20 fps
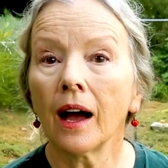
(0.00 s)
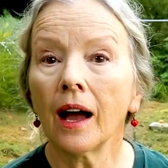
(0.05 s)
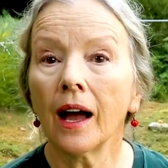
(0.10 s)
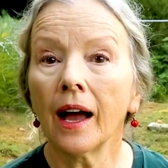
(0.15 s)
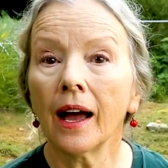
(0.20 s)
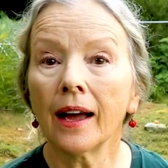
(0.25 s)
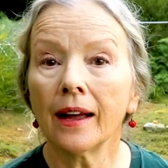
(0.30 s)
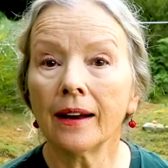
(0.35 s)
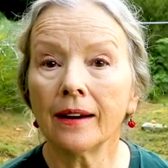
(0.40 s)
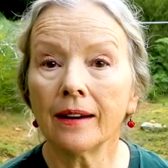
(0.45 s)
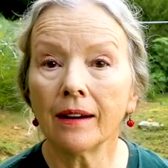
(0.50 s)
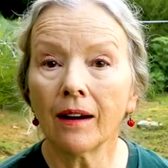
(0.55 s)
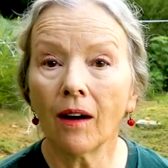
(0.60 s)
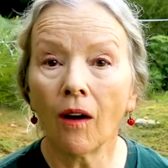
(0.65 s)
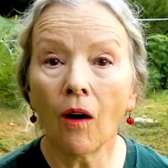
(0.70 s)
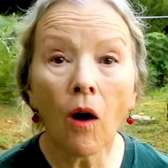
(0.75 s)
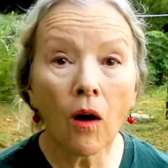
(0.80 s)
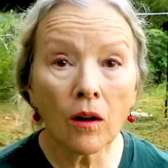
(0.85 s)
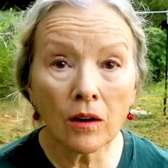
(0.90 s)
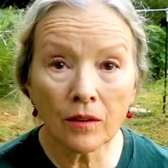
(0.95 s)
And
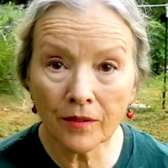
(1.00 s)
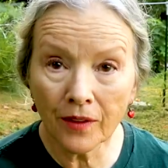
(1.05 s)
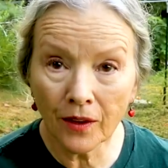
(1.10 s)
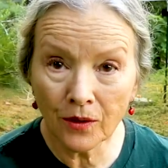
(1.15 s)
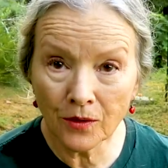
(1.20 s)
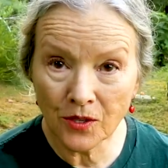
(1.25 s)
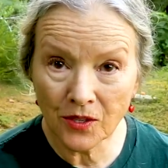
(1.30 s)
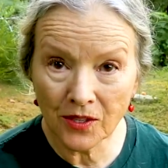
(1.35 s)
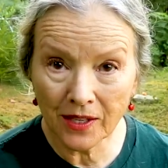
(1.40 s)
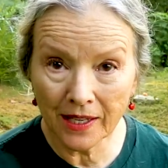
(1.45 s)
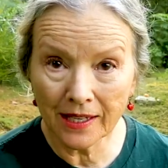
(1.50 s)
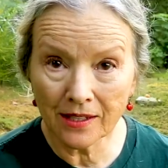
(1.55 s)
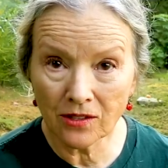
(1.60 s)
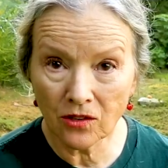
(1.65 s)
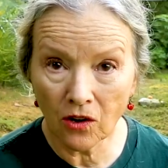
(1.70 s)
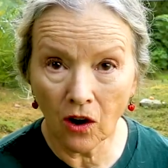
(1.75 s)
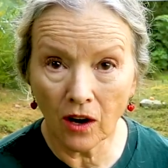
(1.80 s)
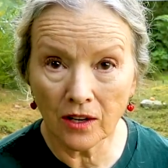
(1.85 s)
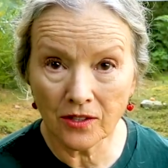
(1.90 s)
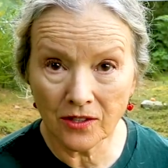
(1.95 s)
all of those
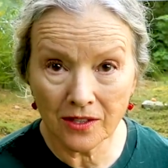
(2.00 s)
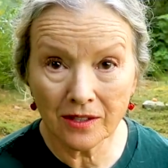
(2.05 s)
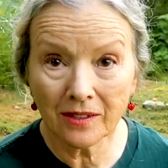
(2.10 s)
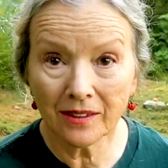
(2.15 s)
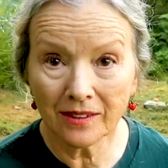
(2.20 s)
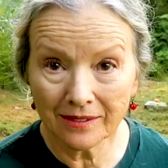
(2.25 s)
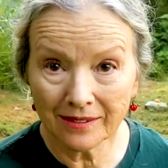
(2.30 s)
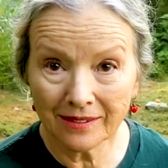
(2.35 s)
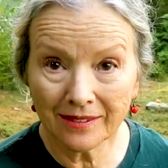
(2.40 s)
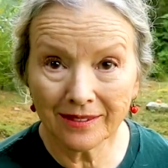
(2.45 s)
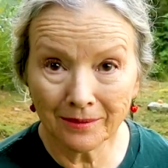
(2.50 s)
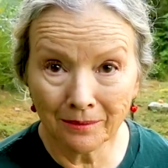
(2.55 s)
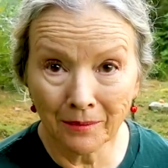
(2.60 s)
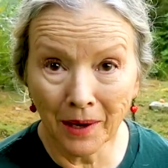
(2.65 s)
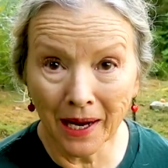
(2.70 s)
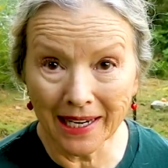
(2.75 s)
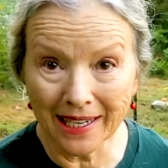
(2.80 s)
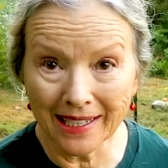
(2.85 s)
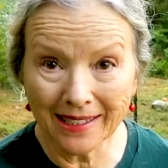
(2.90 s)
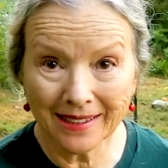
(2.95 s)
things cost
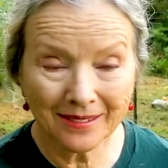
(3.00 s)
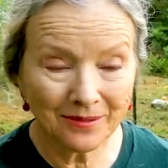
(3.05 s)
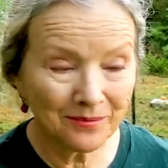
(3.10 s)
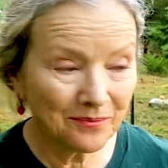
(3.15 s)
money.